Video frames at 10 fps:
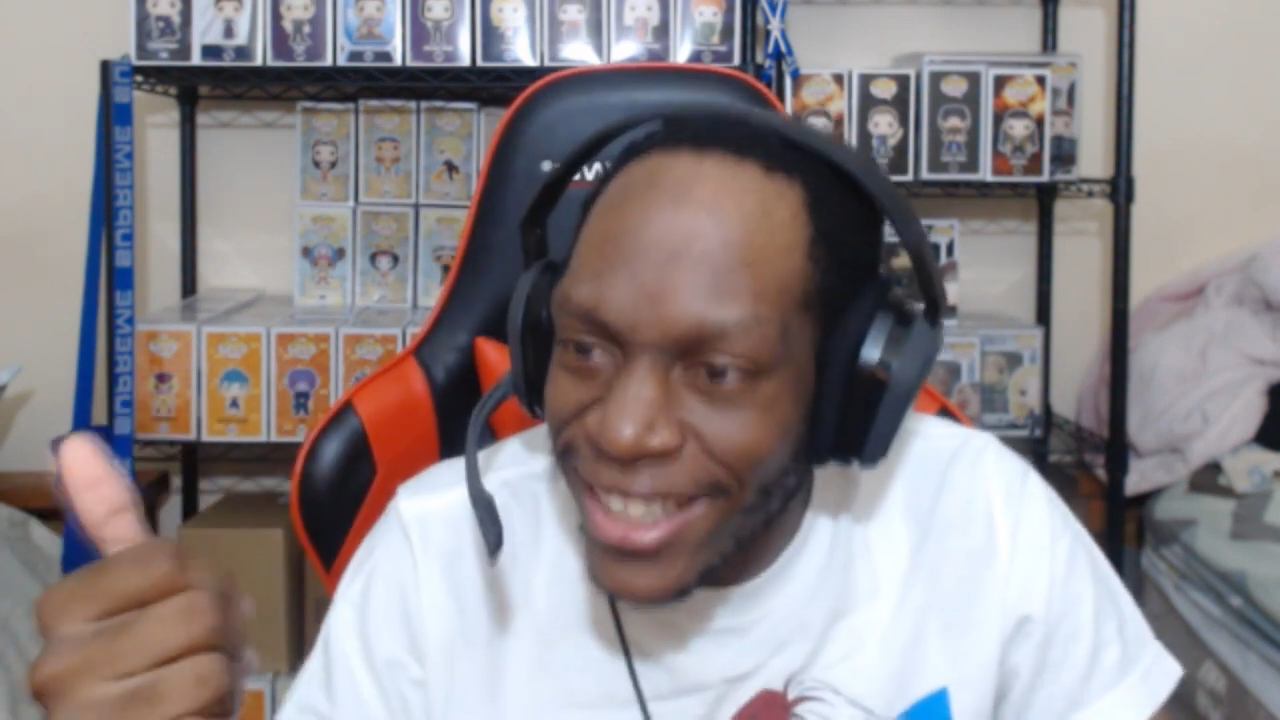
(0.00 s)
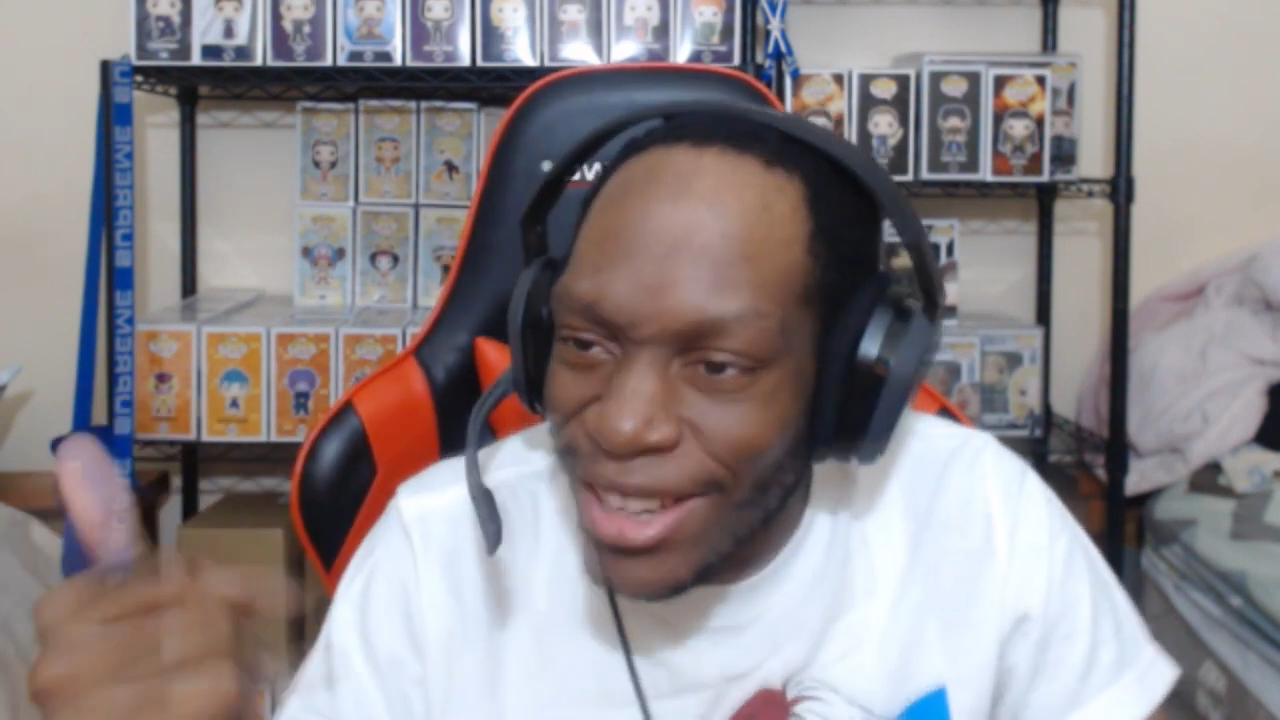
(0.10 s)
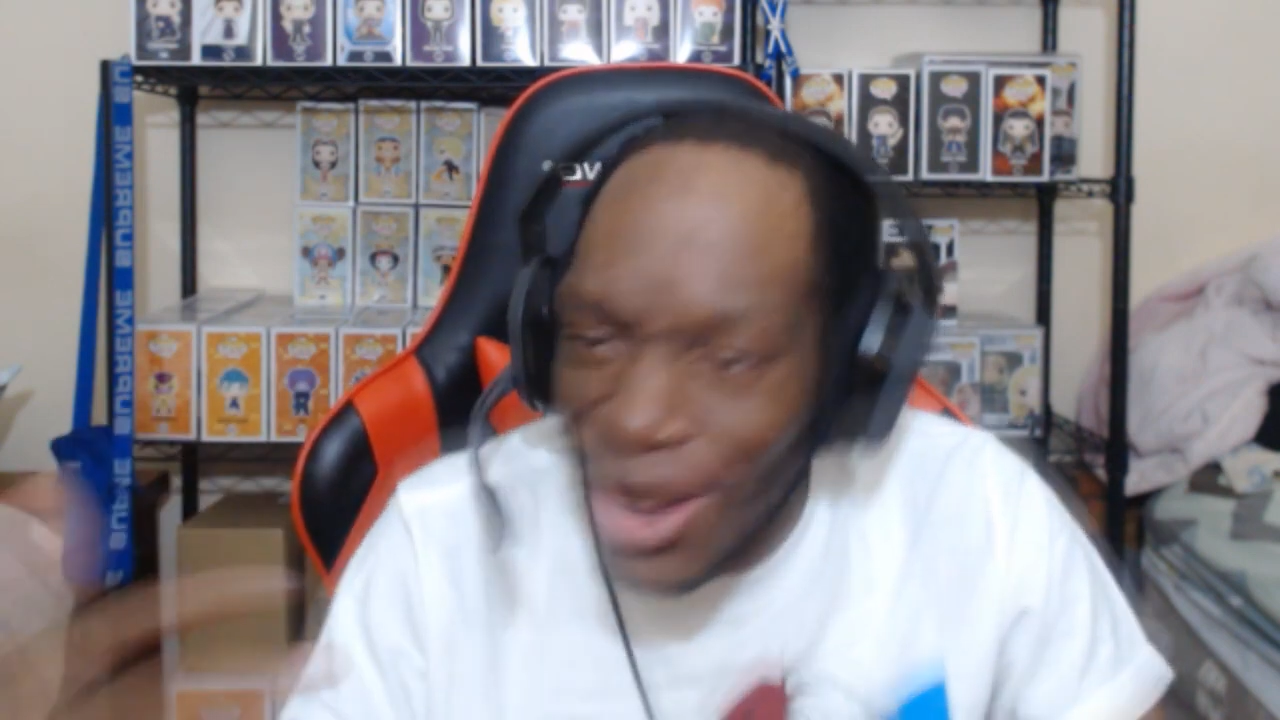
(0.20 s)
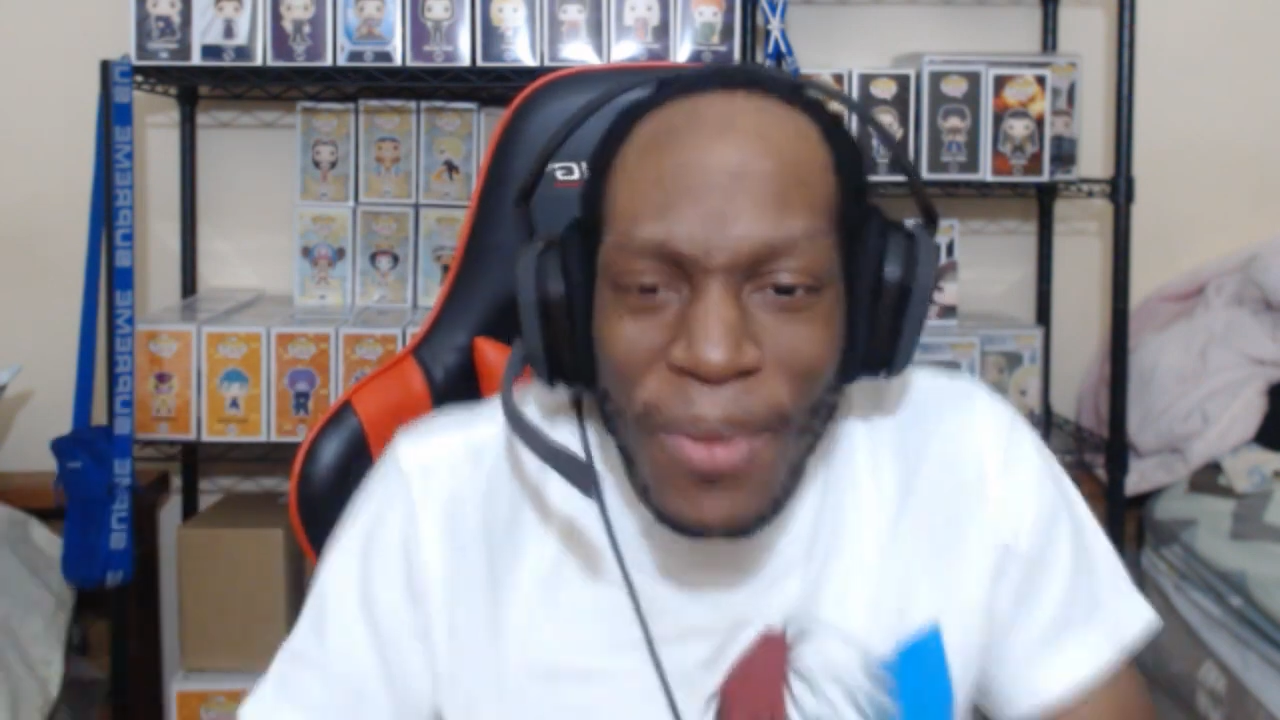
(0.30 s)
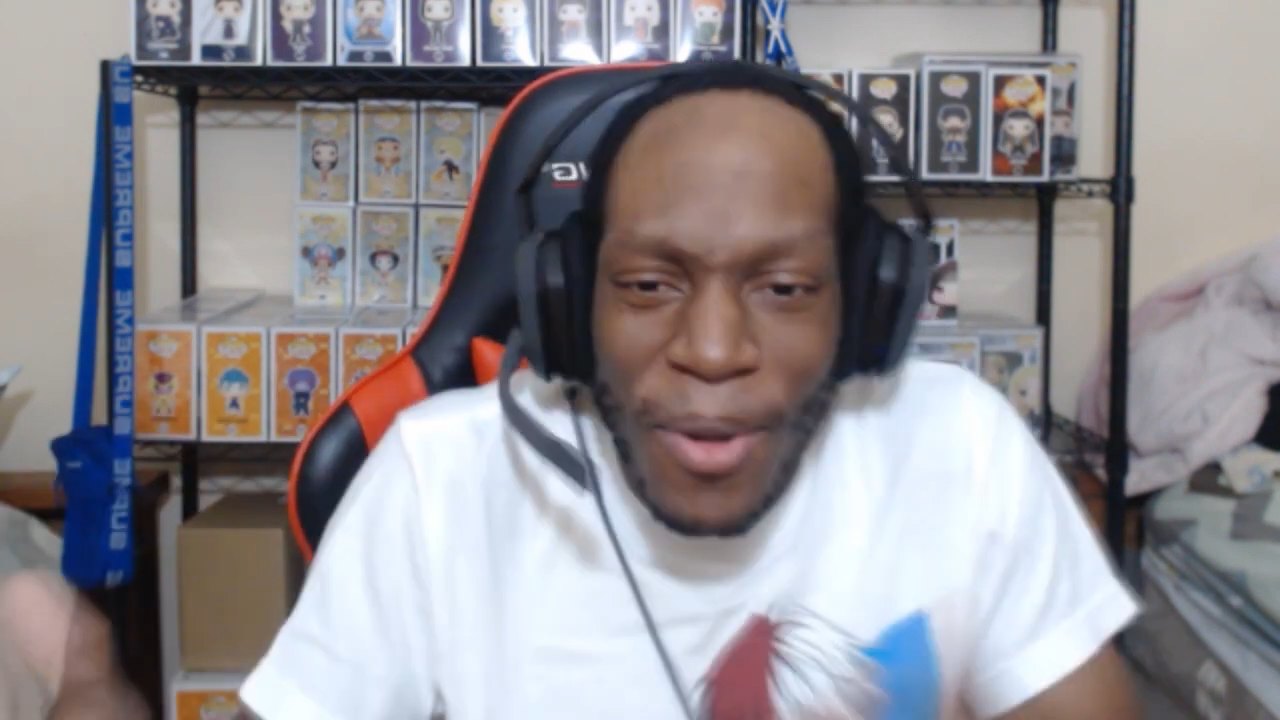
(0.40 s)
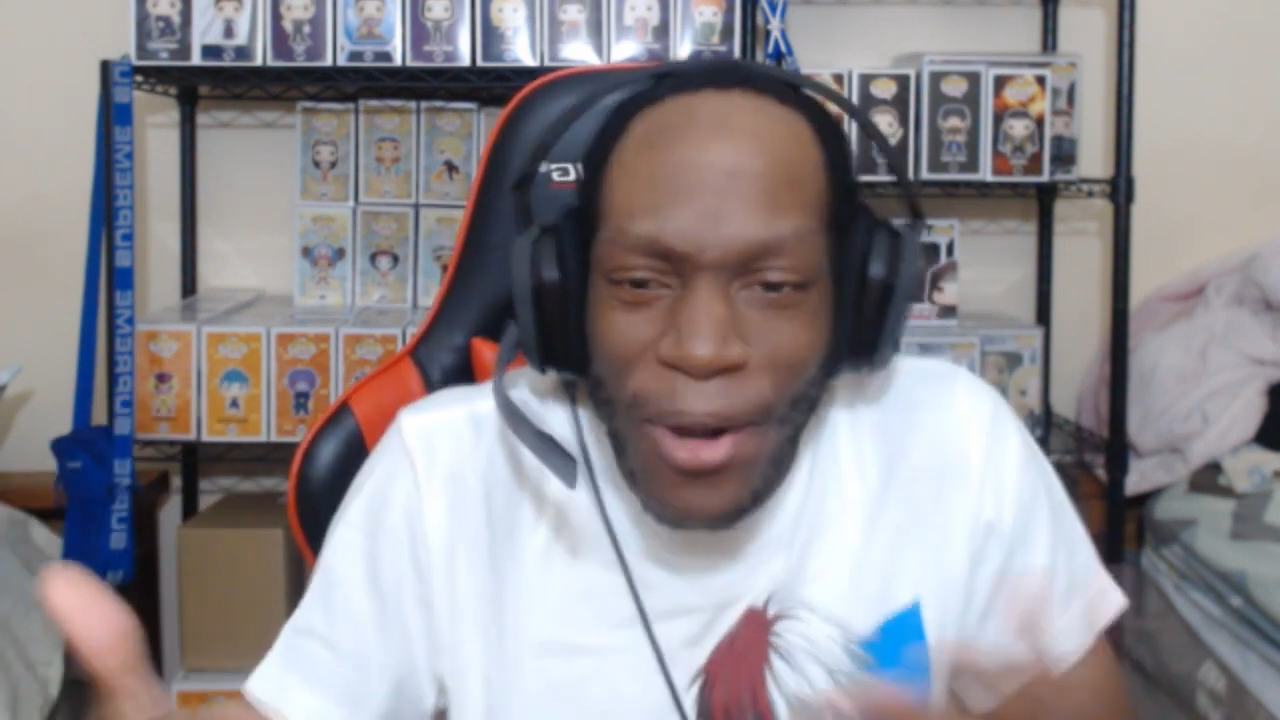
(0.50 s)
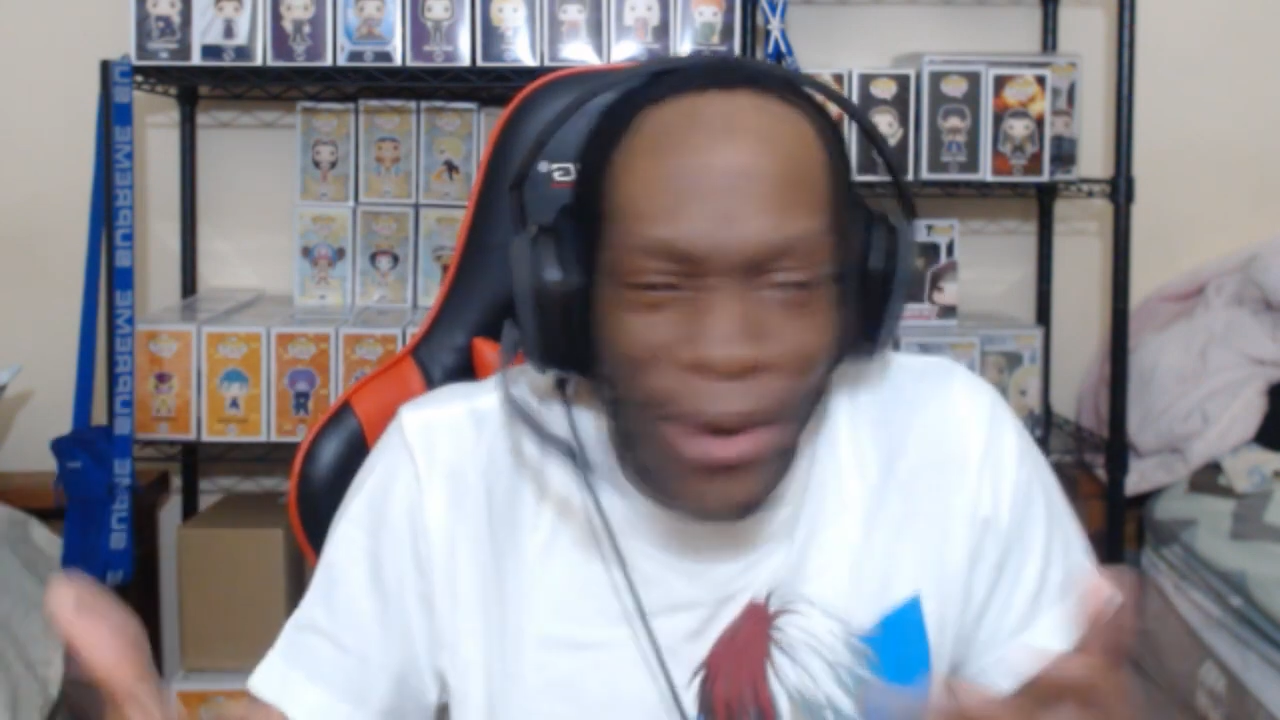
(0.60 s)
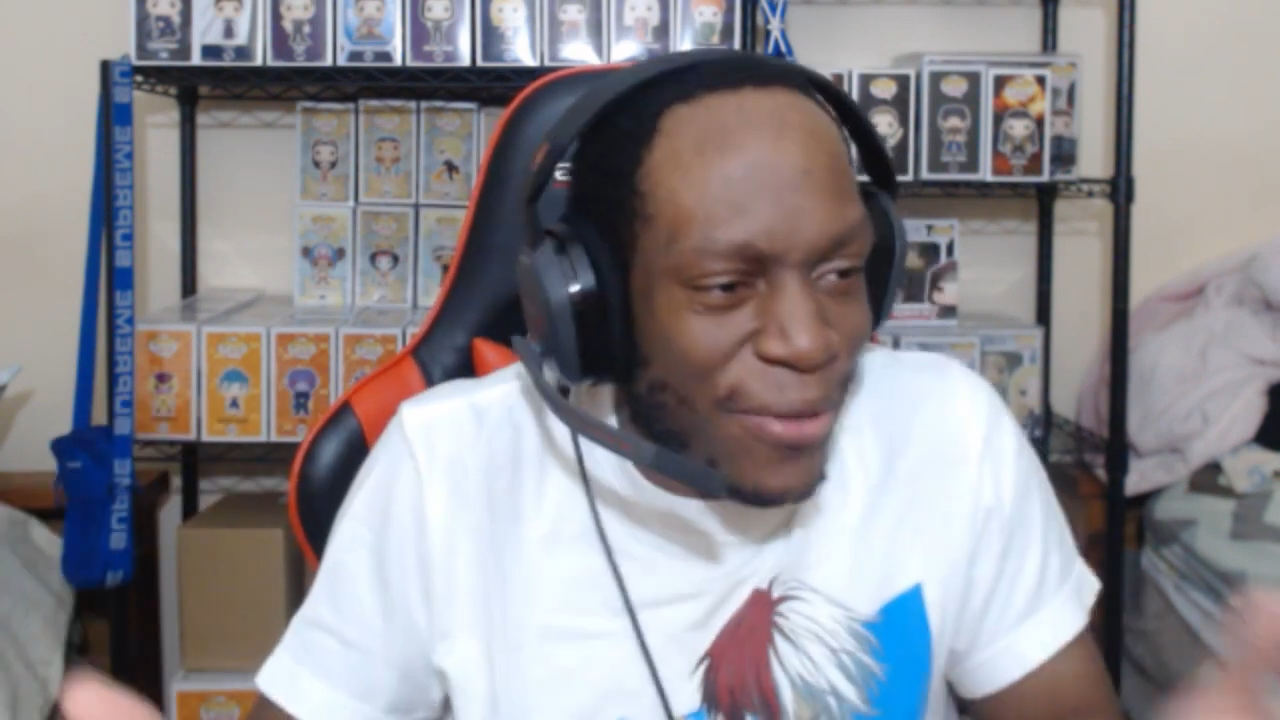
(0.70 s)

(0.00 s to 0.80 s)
No more